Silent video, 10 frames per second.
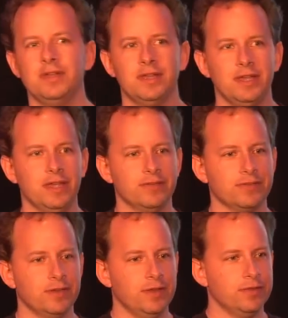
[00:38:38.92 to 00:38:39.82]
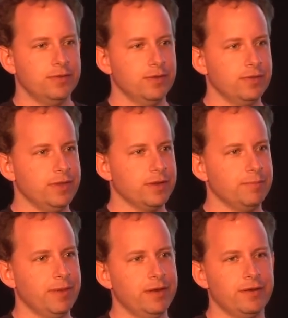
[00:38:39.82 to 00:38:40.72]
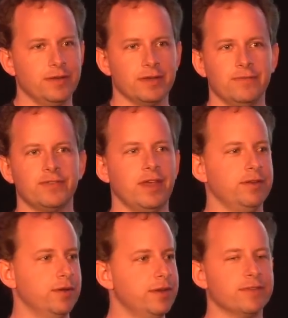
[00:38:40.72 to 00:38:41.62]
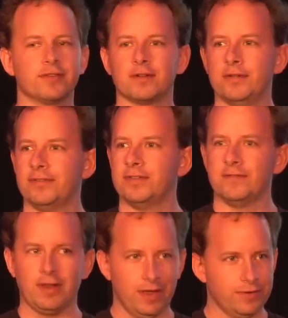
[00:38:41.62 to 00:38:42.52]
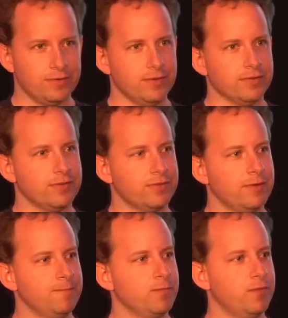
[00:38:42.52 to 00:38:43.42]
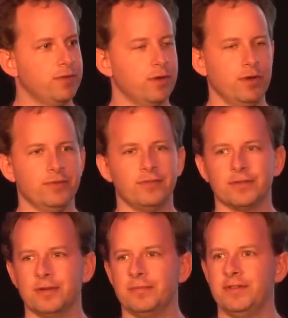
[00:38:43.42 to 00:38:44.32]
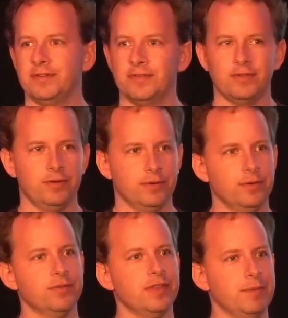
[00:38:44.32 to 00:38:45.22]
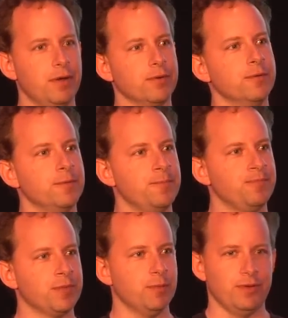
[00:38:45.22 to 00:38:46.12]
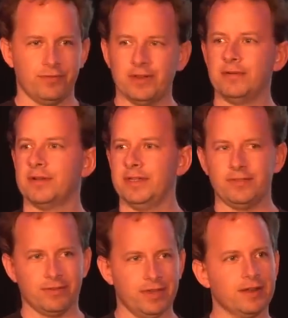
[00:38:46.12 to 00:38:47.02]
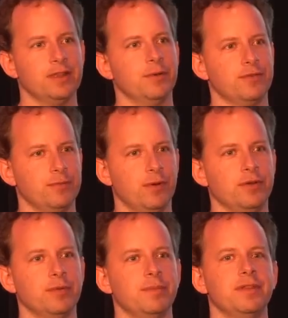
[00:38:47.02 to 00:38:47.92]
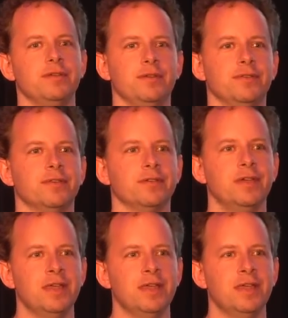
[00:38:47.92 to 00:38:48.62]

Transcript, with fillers: is that the competitor gives a non-exclusive license for the host of the competition to use their model, which generally is exactly what you want. You want to be able to use it.